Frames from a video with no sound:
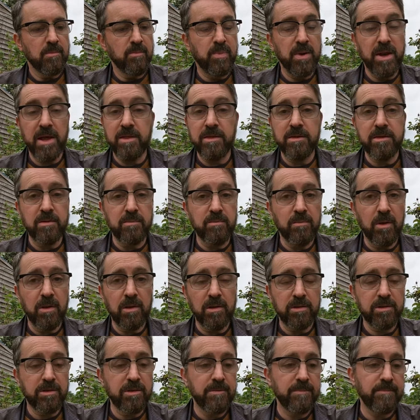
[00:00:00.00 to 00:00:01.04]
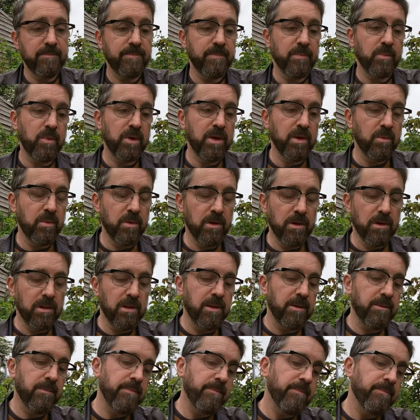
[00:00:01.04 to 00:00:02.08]
blended malt, we
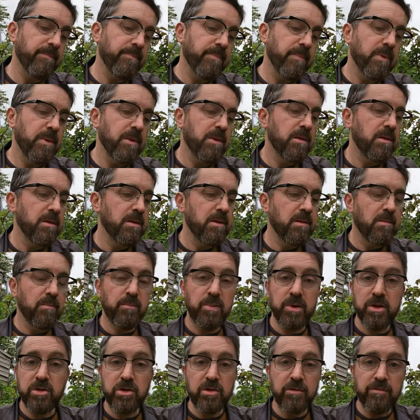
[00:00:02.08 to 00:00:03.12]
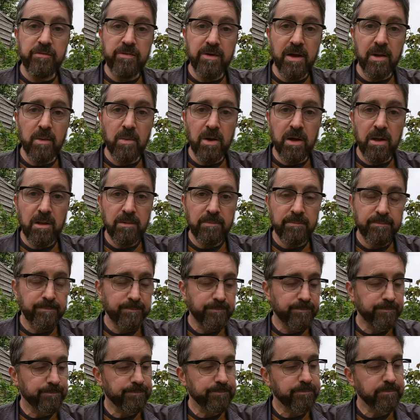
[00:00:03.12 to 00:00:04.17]
will bid you farewell.
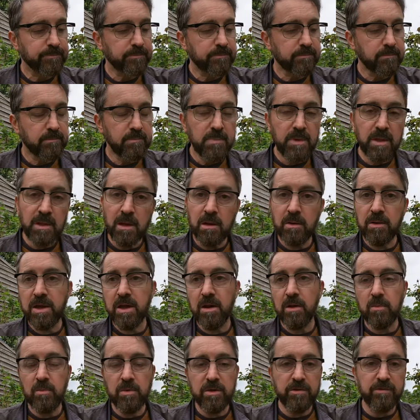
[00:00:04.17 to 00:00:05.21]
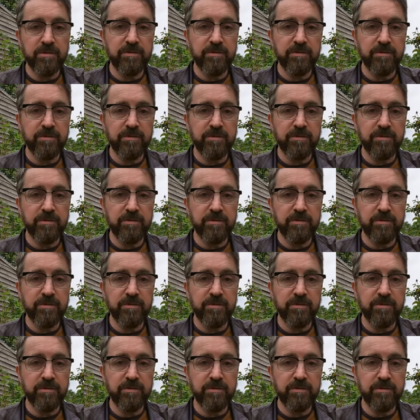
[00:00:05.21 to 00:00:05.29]
I'll get on with